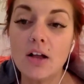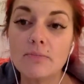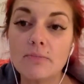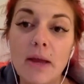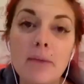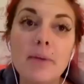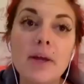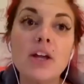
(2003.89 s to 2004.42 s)

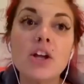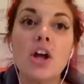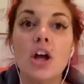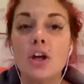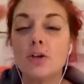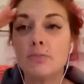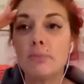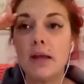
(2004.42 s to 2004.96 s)
maybe
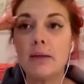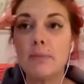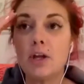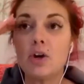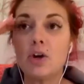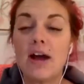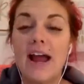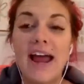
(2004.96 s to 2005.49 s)
maybe
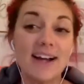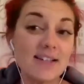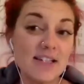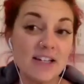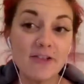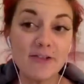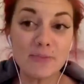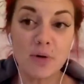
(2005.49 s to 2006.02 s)
your
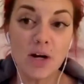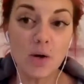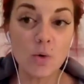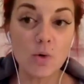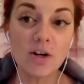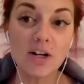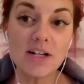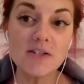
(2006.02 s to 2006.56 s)
active
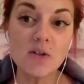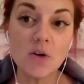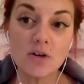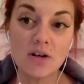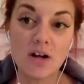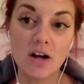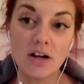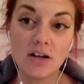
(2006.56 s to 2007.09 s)
priorities are
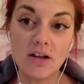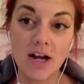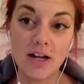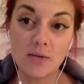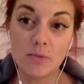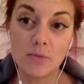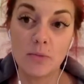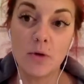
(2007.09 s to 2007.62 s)
not
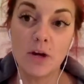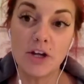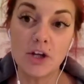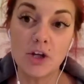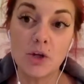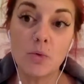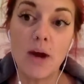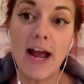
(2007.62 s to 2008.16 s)
aligned with what
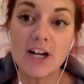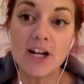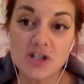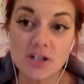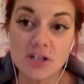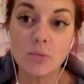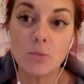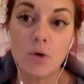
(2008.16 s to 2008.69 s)
you
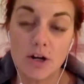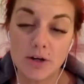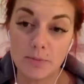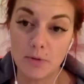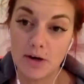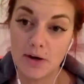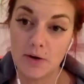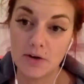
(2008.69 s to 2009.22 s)
actually want your
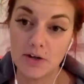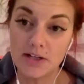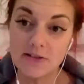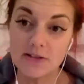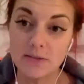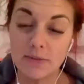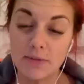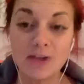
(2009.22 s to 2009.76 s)
priorities to be.